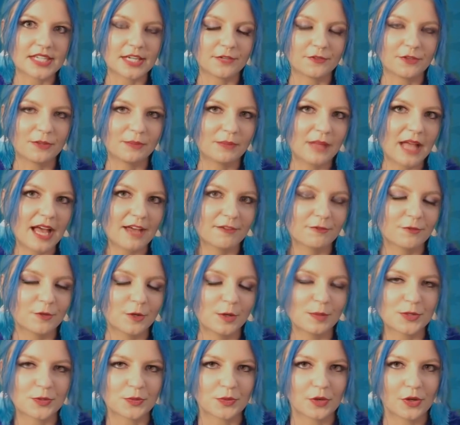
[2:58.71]
Different
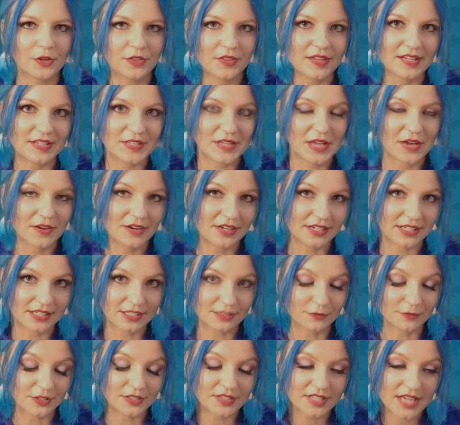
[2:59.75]
platforms roll things out at a
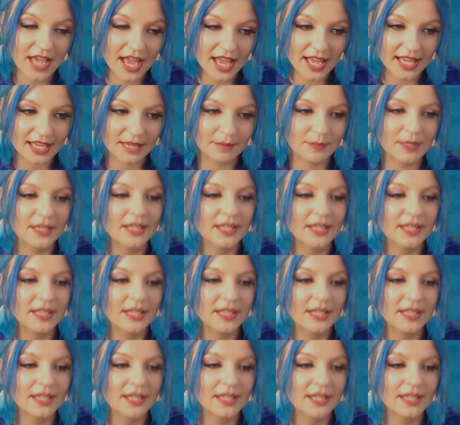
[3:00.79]
different time.